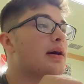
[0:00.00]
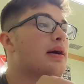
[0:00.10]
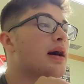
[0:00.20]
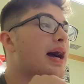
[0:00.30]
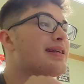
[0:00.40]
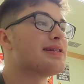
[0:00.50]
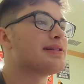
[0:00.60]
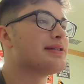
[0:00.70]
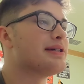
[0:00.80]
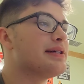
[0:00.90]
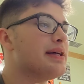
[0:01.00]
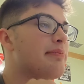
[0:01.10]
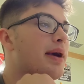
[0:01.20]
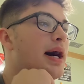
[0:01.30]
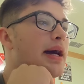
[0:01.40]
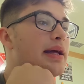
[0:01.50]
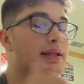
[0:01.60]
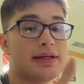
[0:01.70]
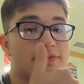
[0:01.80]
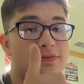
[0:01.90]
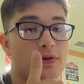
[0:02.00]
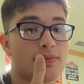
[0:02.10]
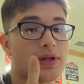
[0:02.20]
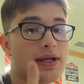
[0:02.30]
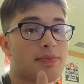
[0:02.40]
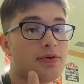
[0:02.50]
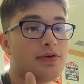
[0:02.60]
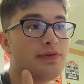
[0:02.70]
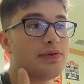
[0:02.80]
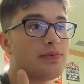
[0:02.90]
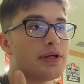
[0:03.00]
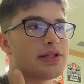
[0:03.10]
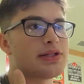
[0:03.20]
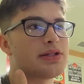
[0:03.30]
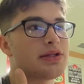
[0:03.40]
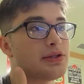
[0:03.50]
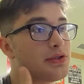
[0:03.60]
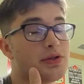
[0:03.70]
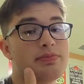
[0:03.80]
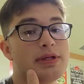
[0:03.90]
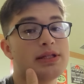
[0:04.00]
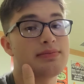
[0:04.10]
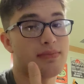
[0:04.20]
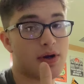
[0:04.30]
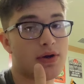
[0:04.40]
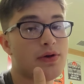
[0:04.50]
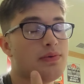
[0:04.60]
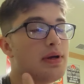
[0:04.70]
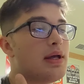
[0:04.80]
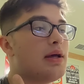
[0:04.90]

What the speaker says: I just need my leave form to get approved, which should be tomorrow,